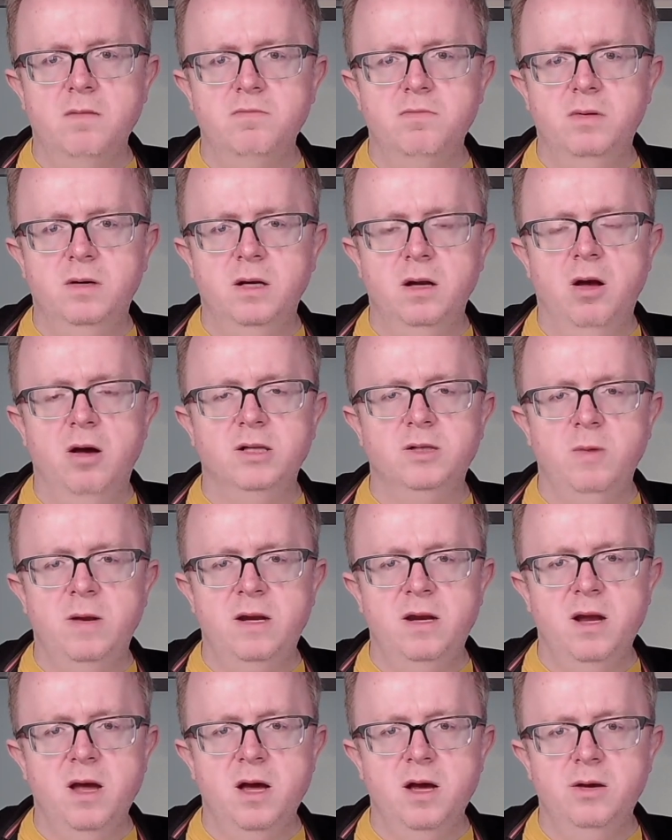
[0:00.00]
glass
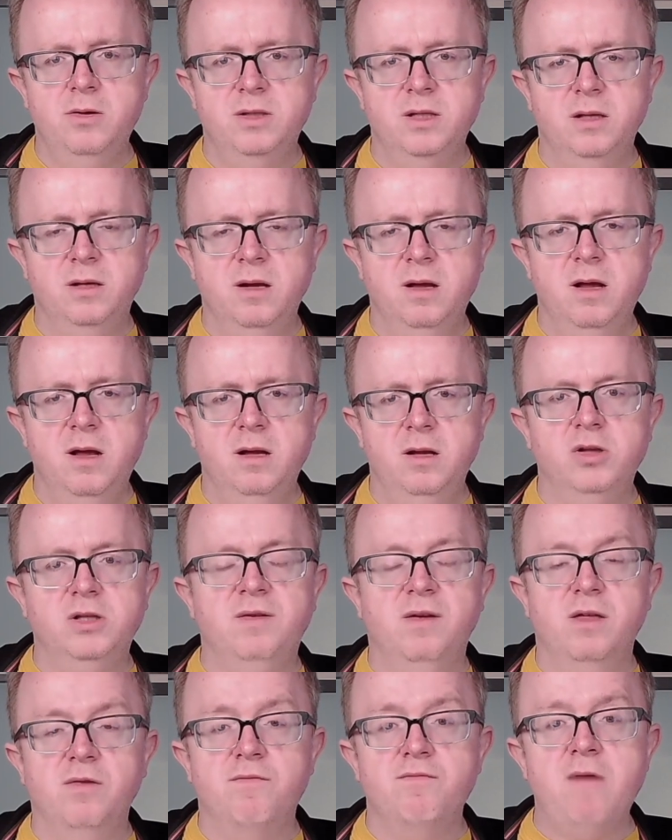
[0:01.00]
windows, and lots
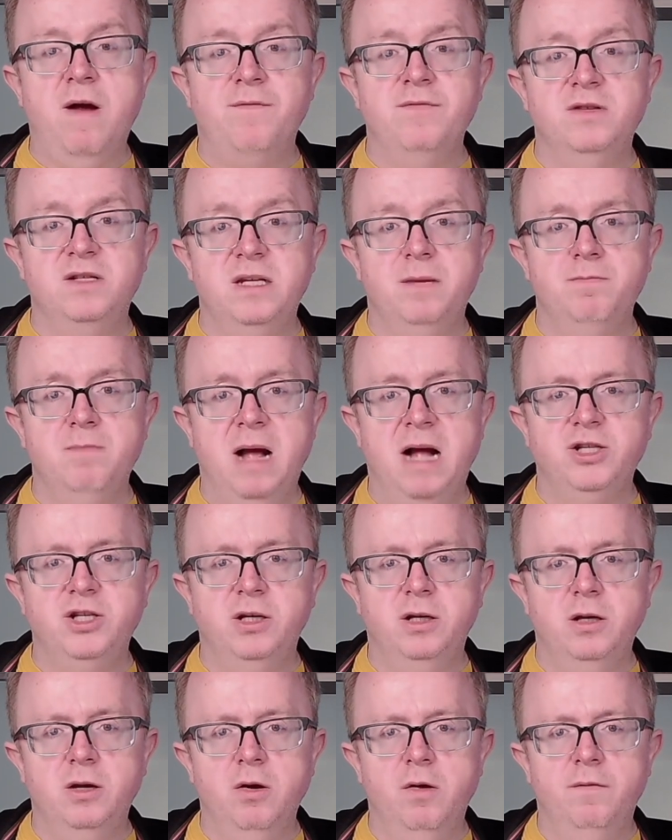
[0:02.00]
of other references in
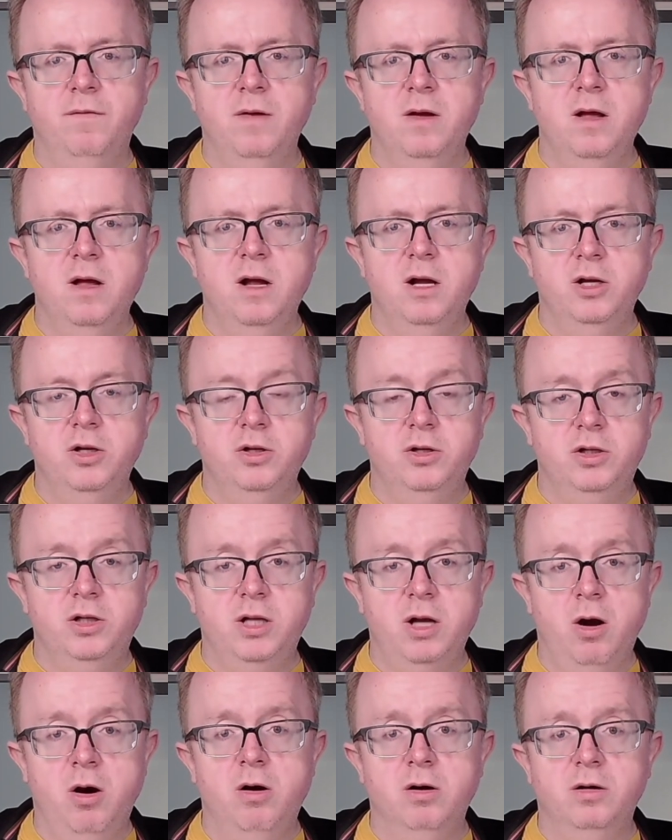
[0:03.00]
magic of
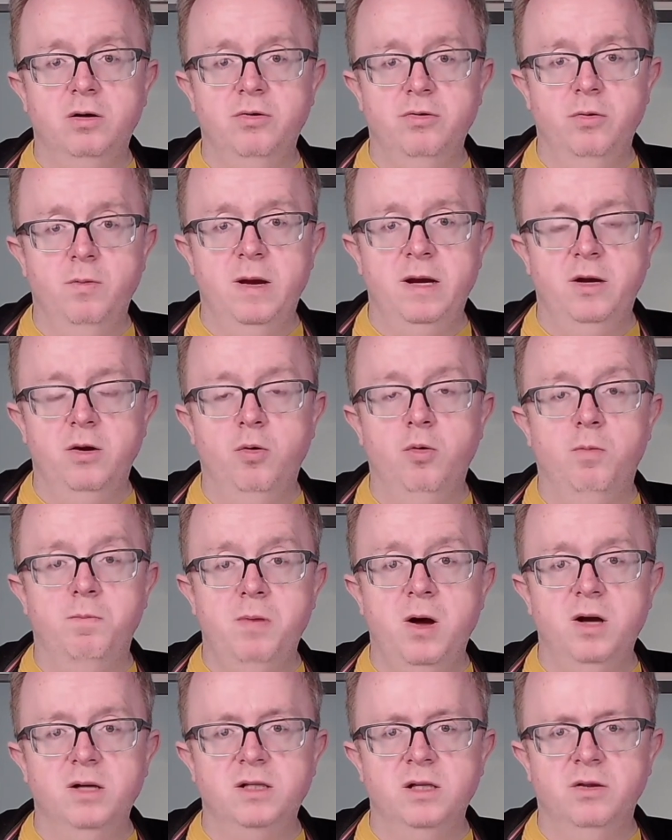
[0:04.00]
card through window or
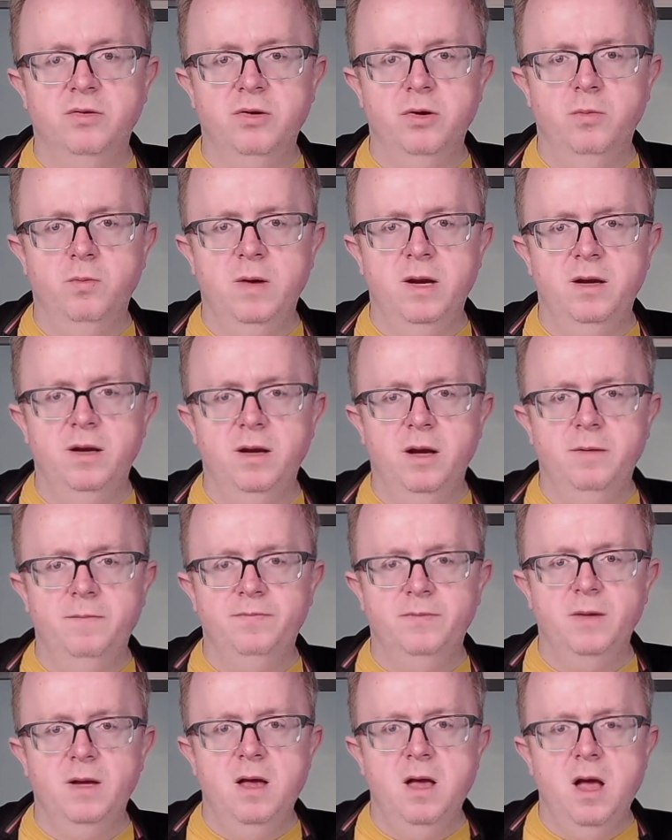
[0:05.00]
person through window.
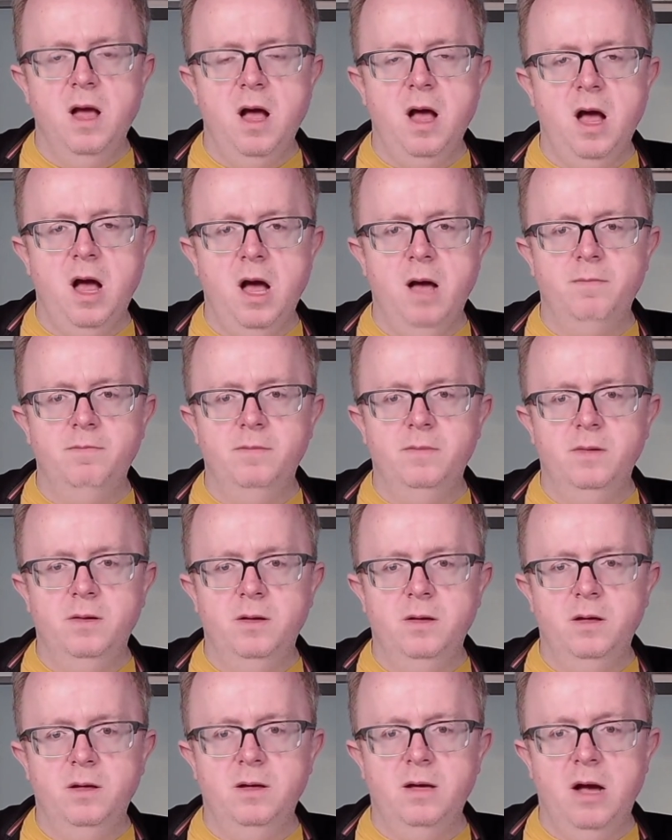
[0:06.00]

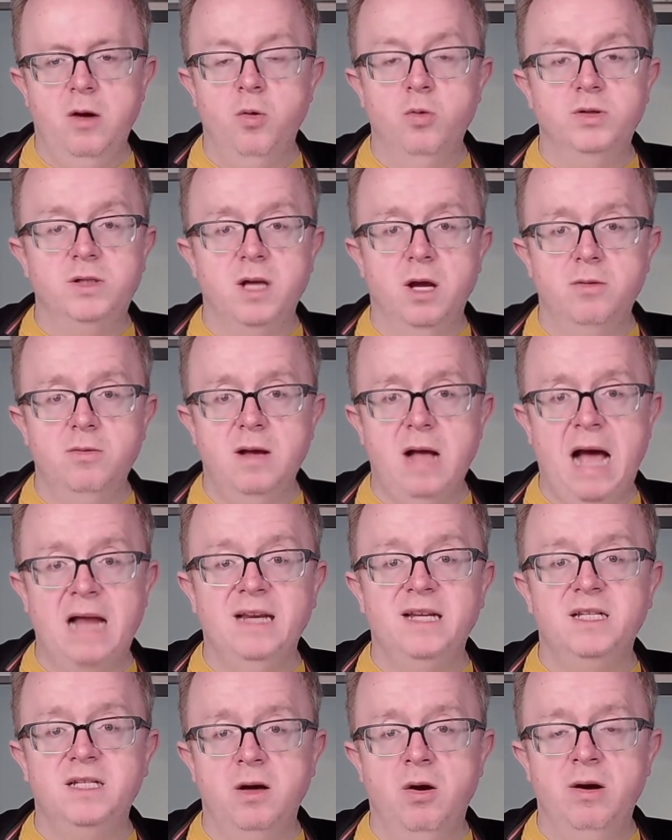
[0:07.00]
Also,
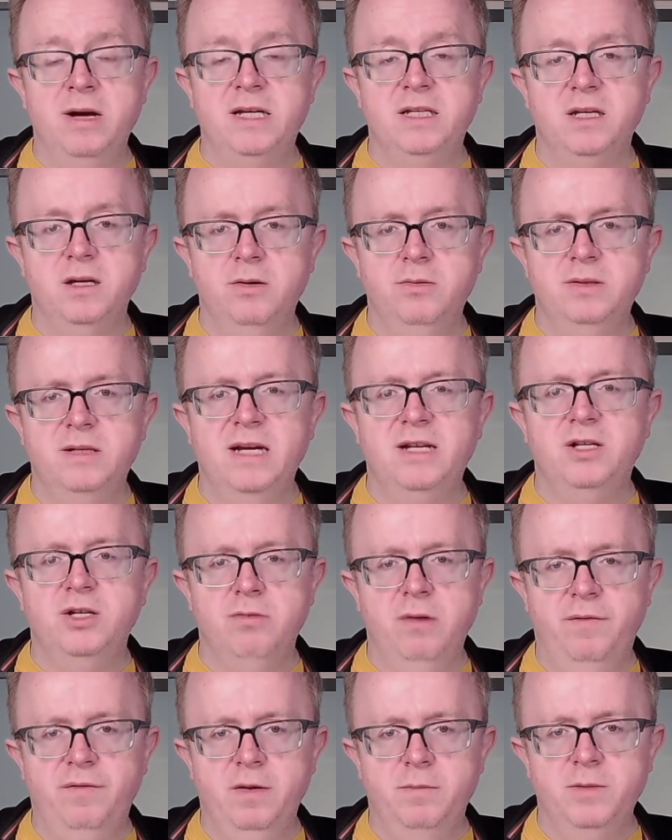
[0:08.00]
Alex Geyser, who's a
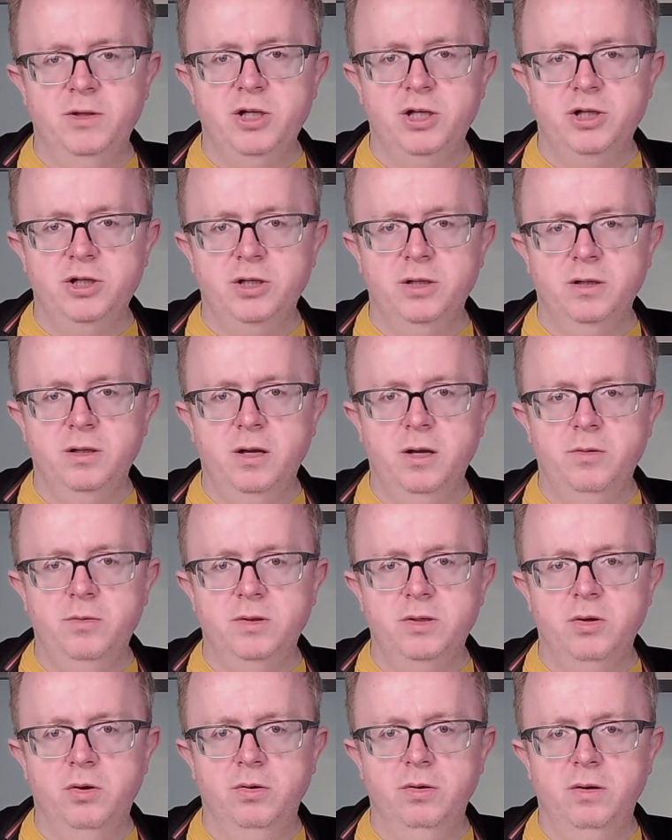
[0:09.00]
terrific magician who was
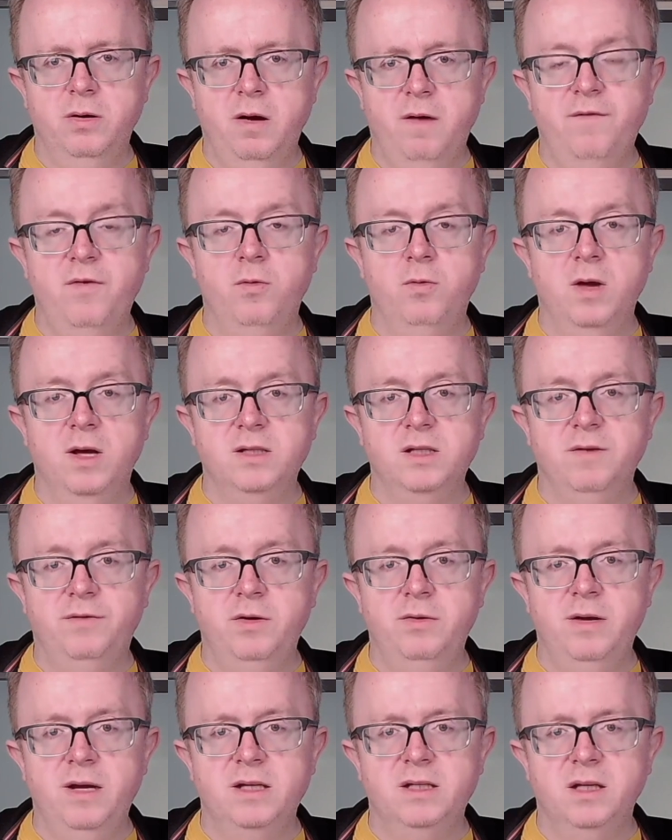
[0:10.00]
on Fool Us a few
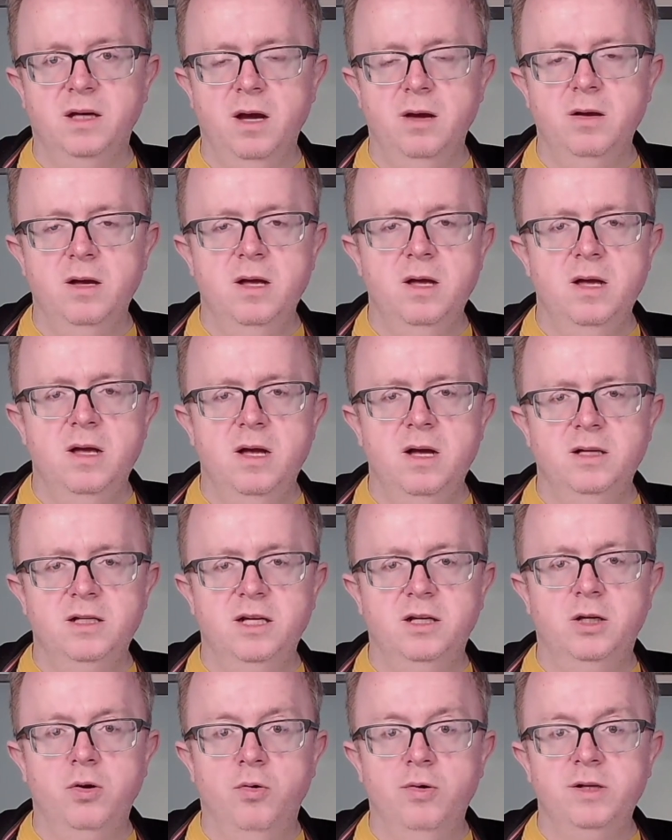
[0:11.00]
years ago, did
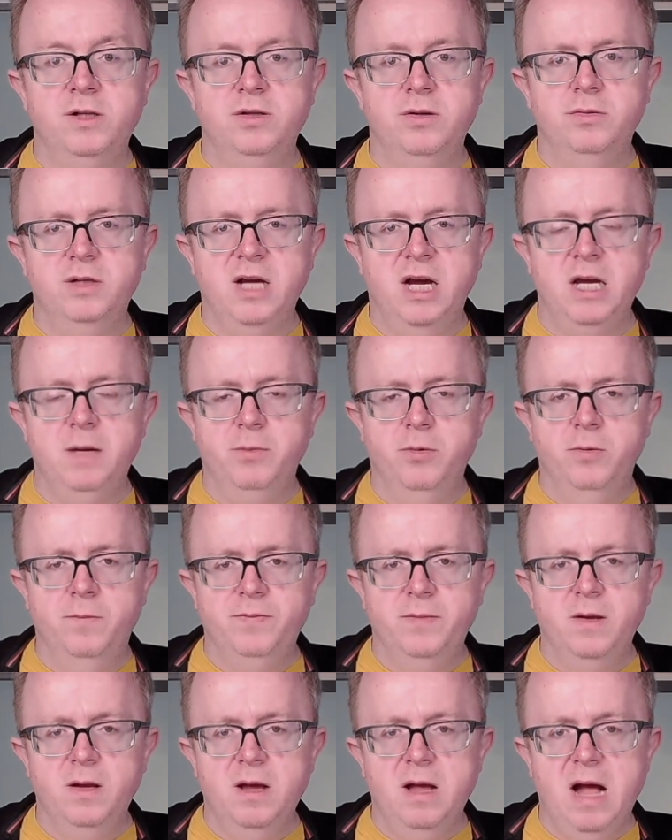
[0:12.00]
coins through table,
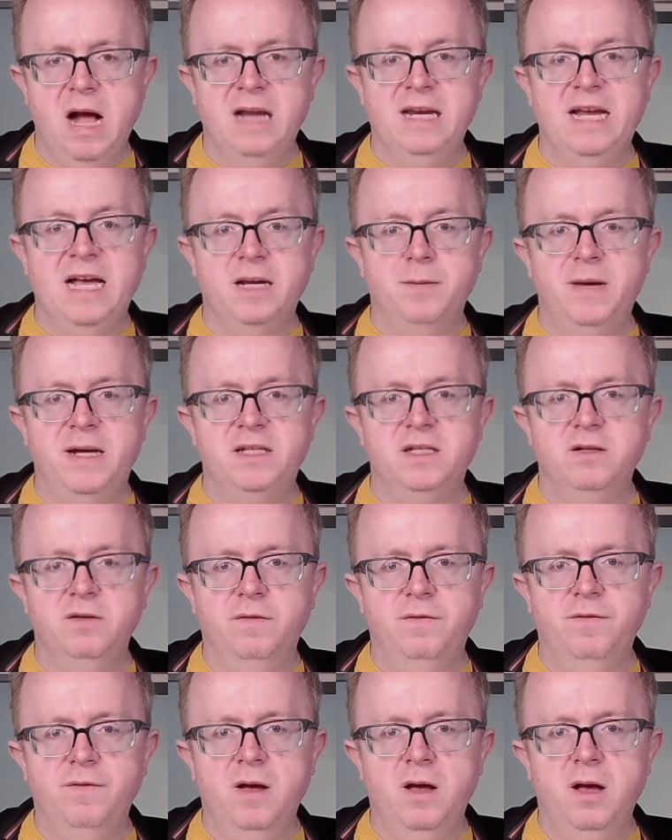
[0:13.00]
and he had a piece of